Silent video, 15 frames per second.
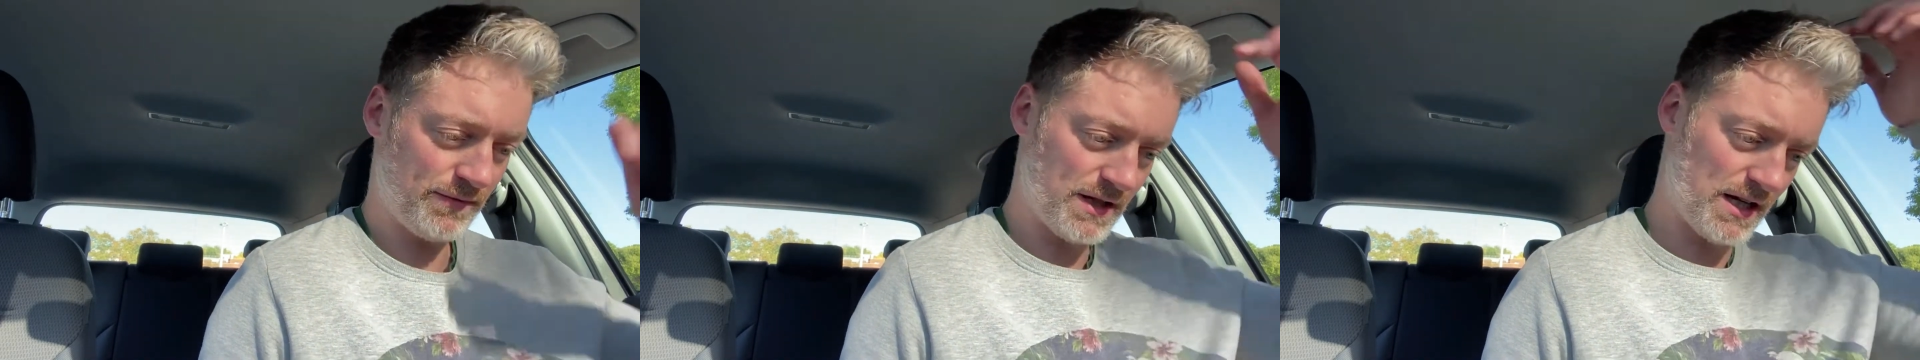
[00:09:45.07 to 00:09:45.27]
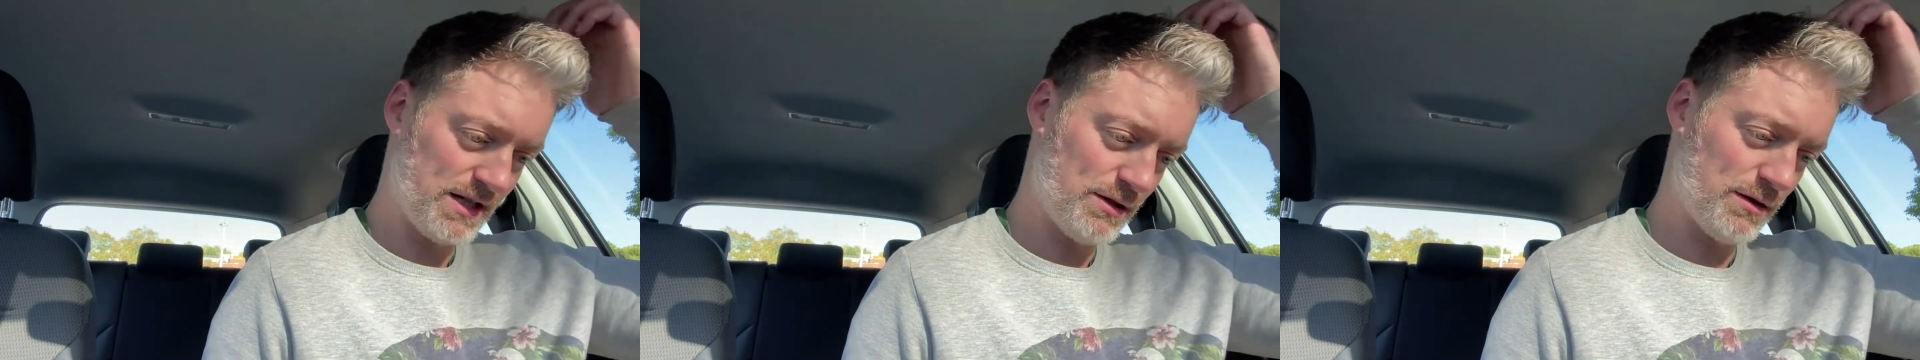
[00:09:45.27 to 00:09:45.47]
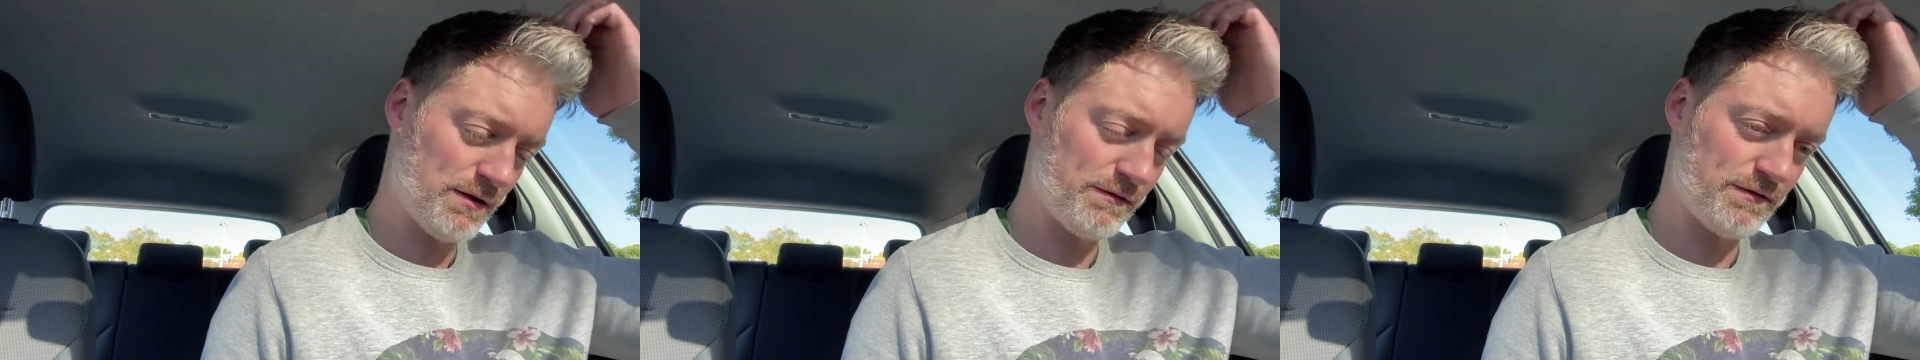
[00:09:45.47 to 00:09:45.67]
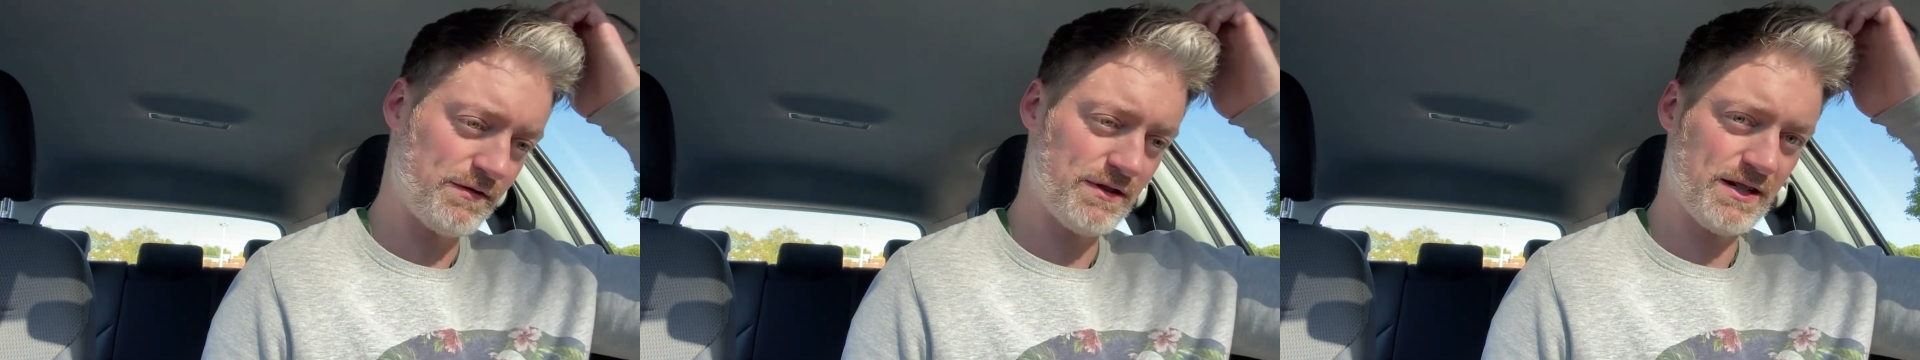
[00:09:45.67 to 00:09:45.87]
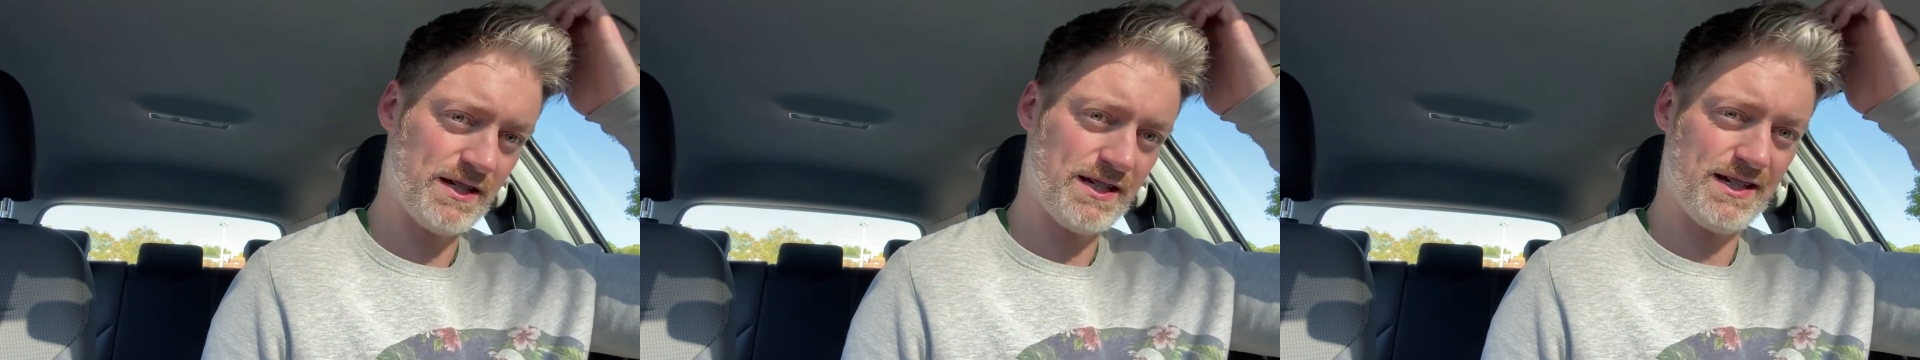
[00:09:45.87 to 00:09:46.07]
I do have
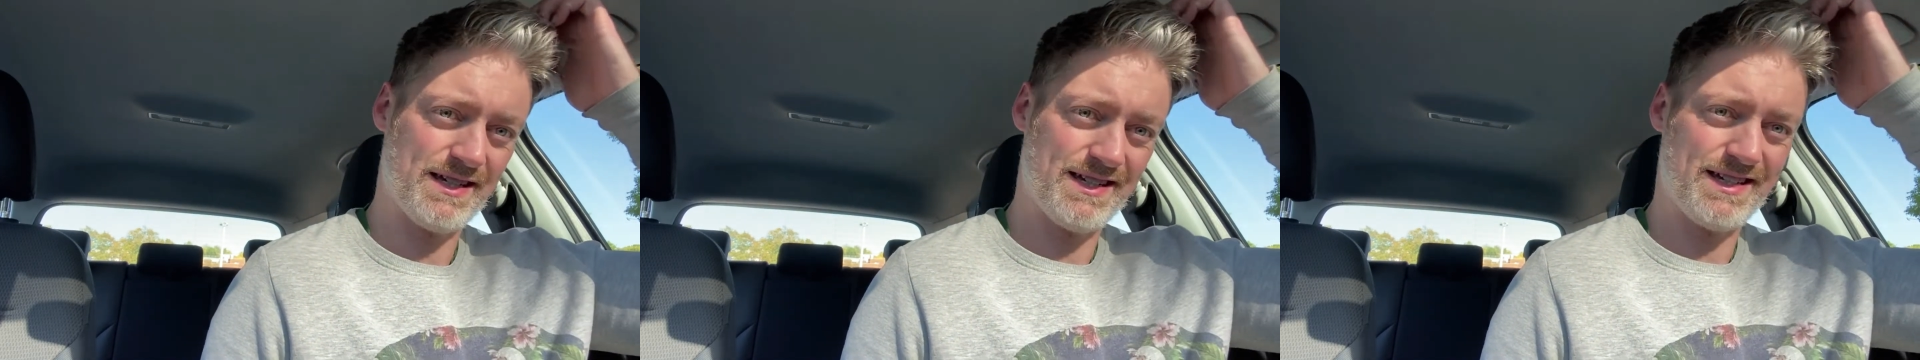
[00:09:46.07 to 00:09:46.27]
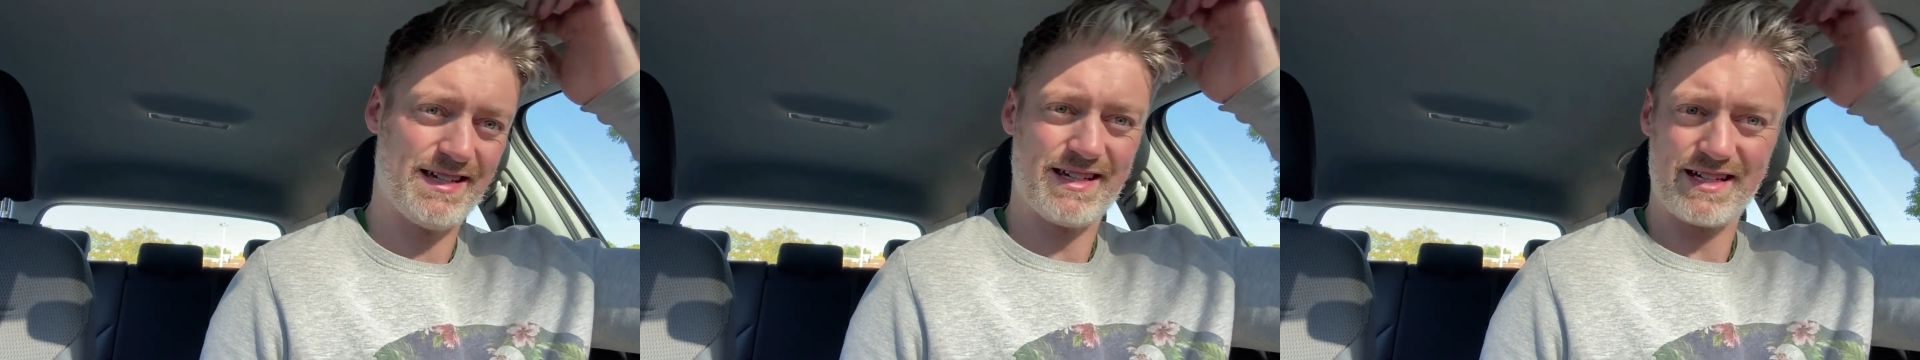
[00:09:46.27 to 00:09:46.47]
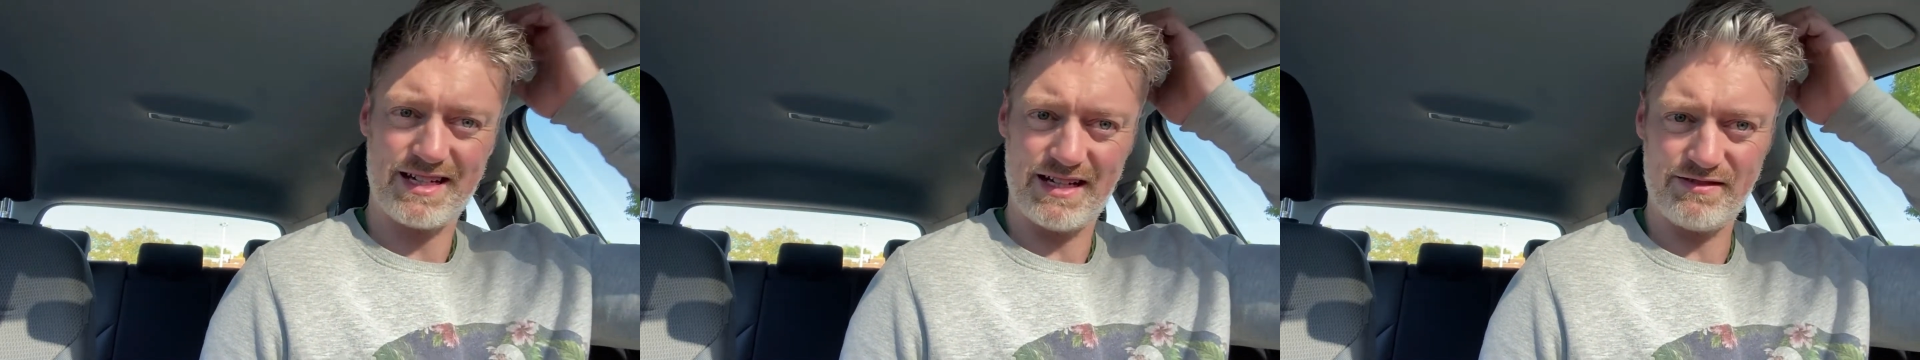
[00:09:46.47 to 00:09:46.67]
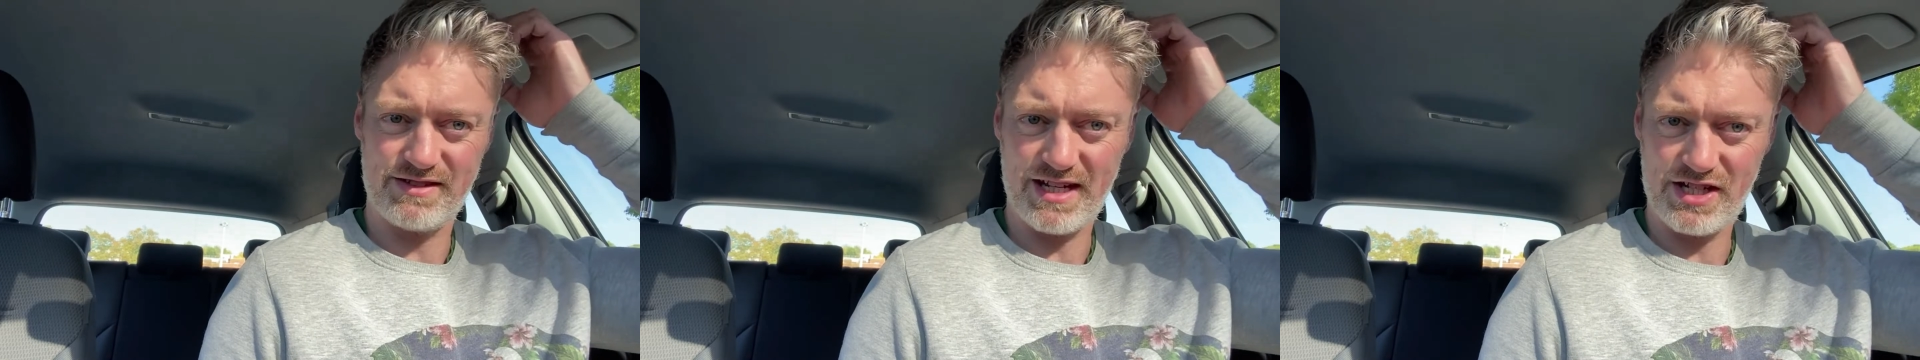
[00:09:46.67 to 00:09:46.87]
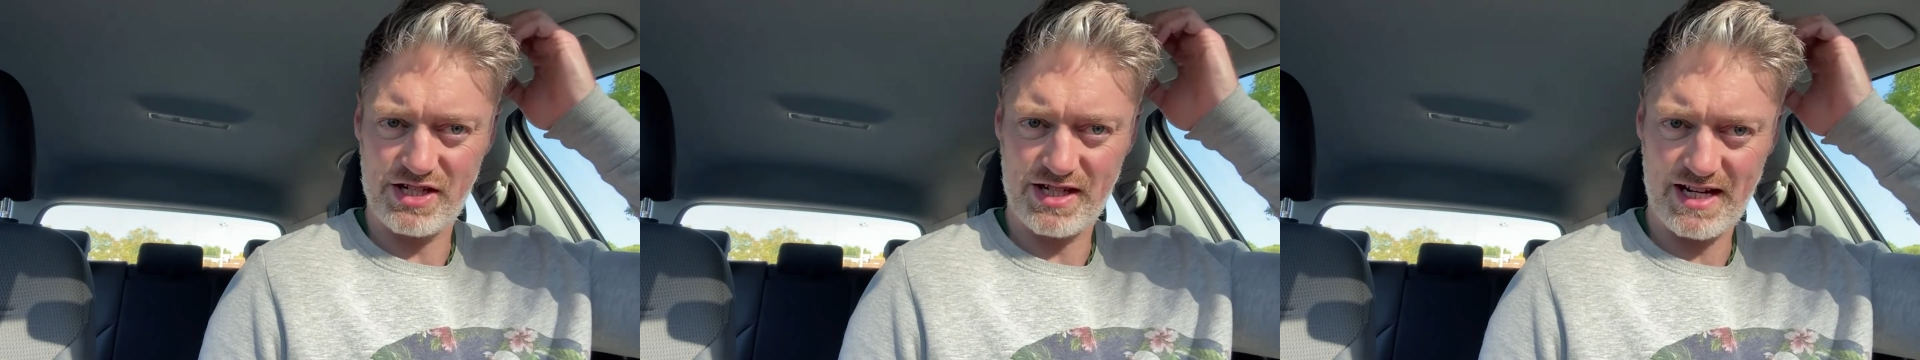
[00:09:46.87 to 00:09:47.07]
kind of
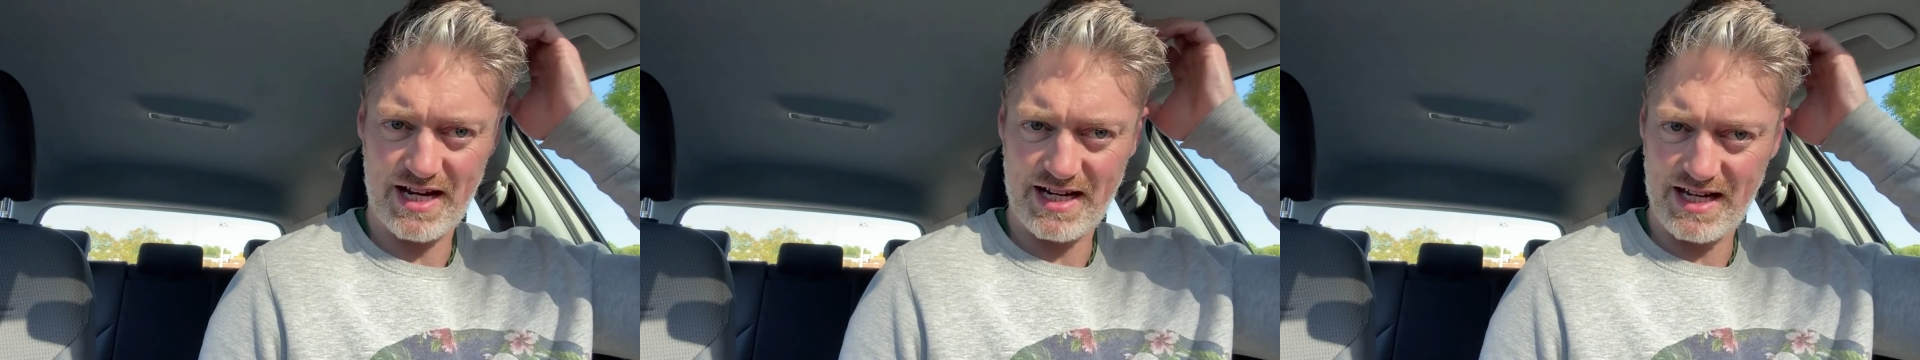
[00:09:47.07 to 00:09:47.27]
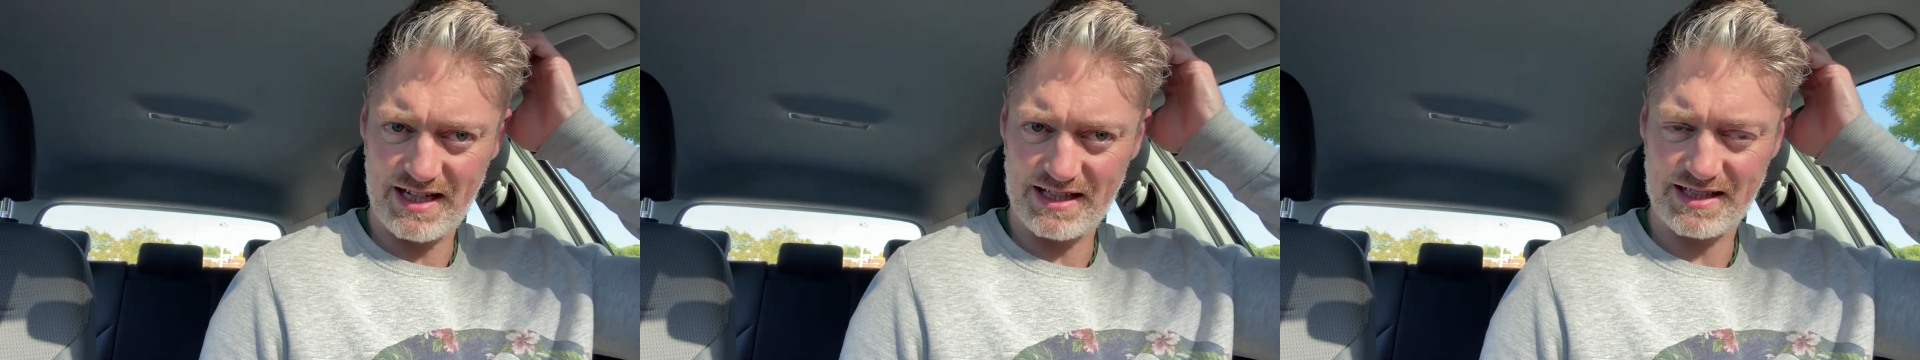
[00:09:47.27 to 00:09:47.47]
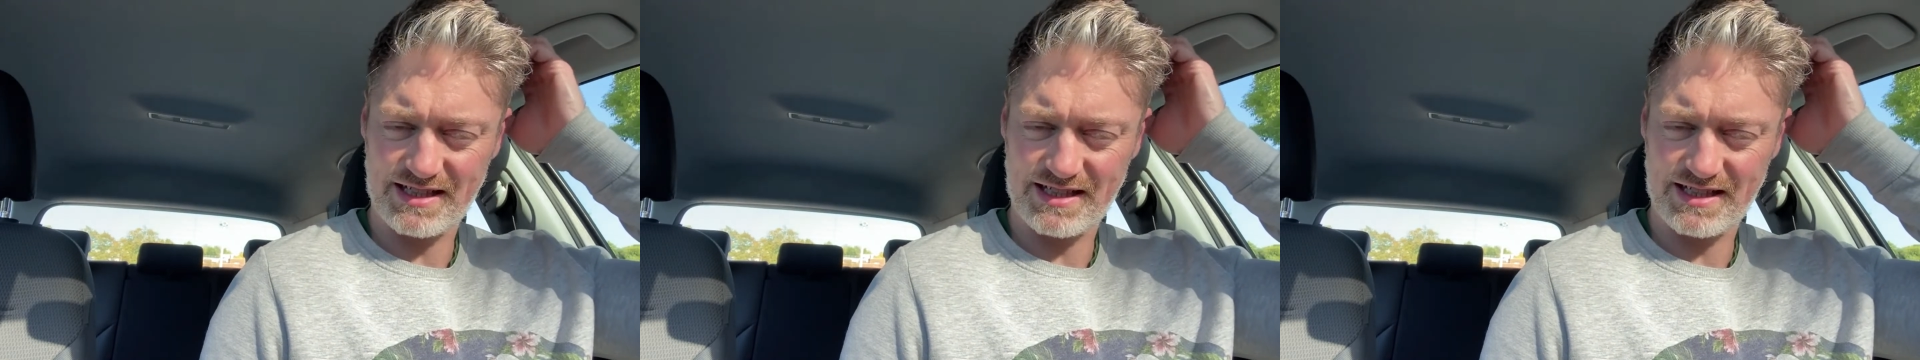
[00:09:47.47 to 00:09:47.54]
tension headaches